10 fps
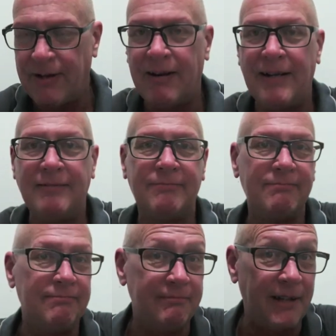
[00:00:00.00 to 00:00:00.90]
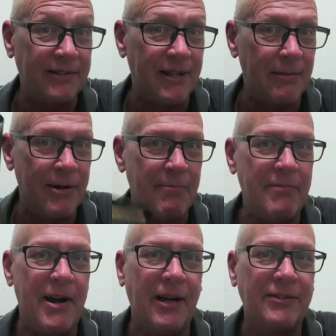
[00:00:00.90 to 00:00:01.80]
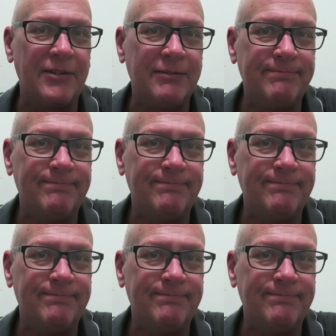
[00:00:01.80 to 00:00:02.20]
All right. That's coming up next.